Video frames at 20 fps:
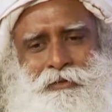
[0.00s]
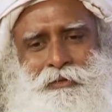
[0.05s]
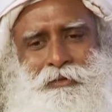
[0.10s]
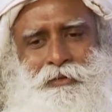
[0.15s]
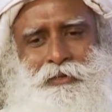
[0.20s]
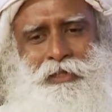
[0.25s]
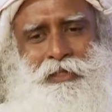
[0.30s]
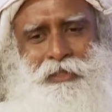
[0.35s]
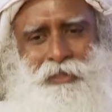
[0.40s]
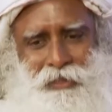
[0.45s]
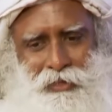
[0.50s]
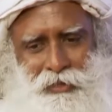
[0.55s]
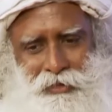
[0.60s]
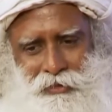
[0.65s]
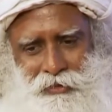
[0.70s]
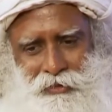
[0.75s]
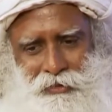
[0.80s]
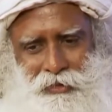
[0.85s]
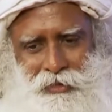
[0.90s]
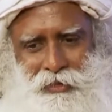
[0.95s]
these
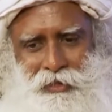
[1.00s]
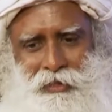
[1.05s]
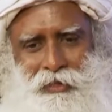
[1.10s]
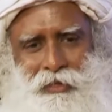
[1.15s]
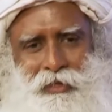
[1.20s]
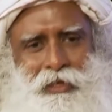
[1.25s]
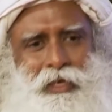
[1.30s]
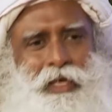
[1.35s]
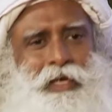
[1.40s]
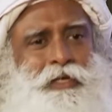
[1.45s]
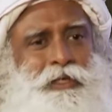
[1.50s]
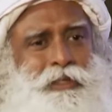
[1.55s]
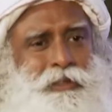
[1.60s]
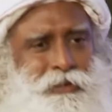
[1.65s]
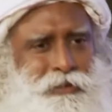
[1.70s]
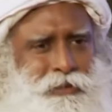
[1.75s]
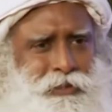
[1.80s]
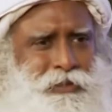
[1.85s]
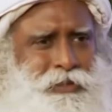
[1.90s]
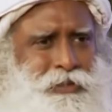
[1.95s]
things, like
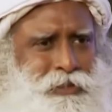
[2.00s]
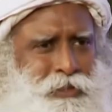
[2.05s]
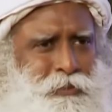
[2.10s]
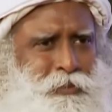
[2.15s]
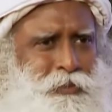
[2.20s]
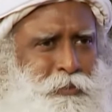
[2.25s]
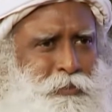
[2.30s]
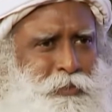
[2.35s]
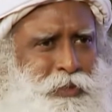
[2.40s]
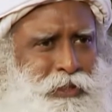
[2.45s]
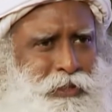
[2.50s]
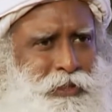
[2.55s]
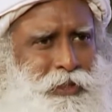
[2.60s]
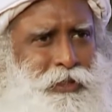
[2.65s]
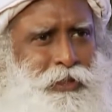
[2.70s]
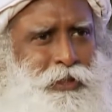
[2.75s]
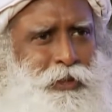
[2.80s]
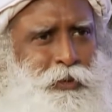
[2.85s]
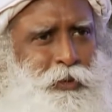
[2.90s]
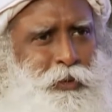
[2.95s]
this is a big
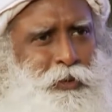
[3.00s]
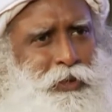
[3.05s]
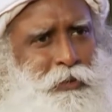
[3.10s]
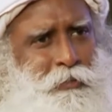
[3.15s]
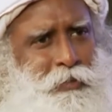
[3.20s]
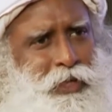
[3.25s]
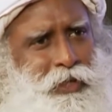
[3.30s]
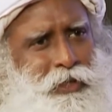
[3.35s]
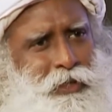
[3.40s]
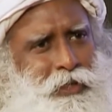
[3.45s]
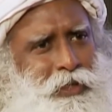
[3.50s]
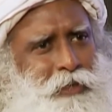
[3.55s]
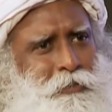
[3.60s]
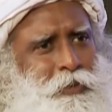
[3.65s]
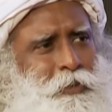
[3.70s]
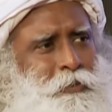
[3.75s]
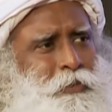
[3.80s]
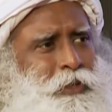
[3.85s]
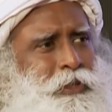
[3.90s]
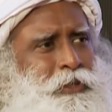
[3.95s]
thing, you know, in America,
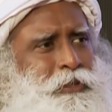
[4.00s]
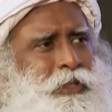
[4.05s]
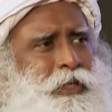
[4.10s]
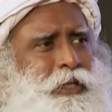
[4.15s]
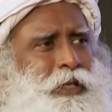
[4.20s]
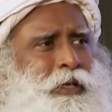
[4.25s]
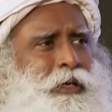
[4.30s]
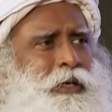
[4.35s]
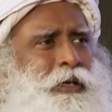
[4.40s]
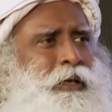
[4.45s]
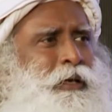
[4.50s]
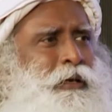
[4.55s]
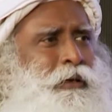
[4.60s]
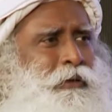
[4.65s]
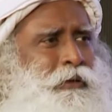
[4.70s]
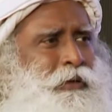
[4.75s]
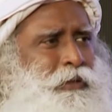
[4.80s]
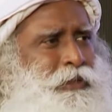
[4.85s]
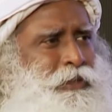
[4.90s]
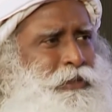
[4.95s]
people are saying,
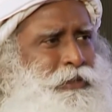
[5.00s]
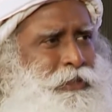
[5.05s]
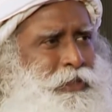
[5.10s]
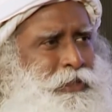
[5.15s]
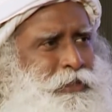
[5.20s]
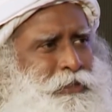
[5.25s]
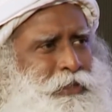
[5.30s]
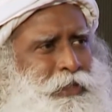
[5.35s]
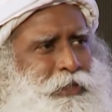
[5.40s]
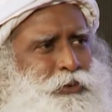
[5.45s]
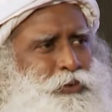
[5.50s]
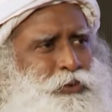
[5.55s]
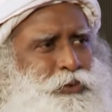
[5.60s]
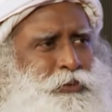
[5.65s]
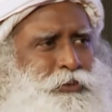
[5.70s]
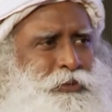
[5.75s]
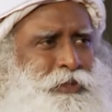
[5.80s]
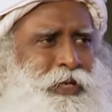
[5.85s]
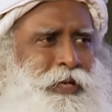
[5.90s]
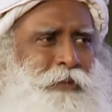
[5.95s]
all these days they used
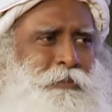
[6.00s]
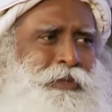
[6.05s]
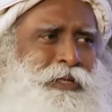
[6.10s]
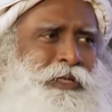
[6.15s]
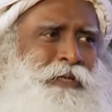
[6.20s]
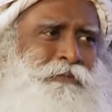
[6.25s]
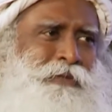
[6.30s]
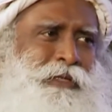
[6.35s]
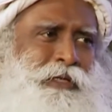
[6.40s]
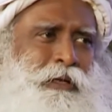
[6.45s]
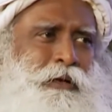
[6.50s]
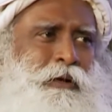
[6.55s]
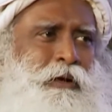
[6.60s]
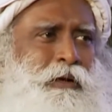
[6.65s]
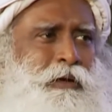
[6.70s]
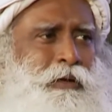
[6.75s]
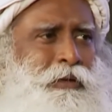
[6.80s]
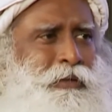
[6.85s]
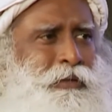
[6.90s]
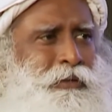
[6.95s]
to say, I believe in
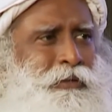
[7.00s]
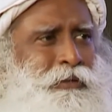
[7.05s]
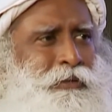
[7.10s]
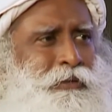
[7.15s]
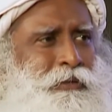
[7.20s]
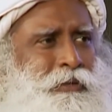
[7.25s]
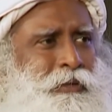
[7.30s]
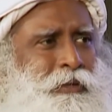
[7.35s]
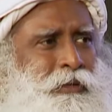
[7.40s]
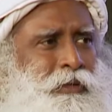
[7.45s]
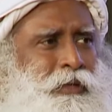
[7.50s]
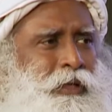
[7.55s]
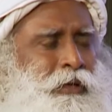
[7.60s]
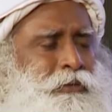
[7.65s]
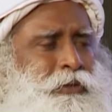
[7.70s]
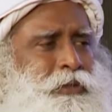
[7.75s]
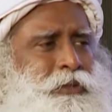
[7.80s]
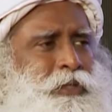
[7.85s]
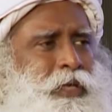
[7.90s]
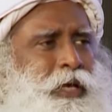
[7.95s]
God.
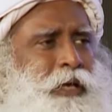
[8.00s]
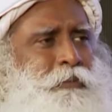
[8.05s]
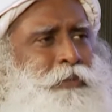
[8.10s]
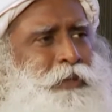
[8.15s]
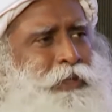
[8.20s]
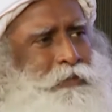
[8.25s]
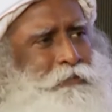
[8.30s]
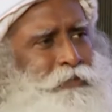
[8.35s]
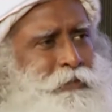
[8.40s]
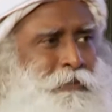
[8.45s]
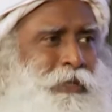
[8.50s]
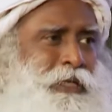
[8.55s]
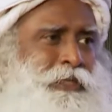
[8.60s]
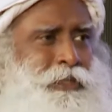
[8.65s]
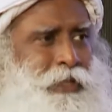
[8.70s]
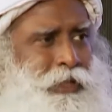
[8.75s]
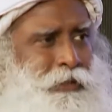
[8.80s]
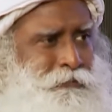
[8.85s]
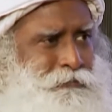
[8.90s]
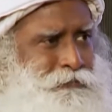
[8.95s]
Now they say, I believe in
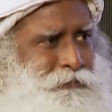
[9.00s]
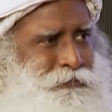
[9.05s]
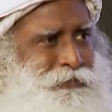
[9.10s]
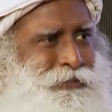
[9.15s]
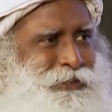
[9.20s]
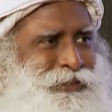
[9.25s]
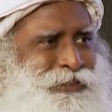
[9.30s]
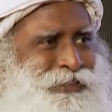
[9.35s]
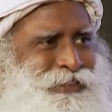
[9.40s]
myself.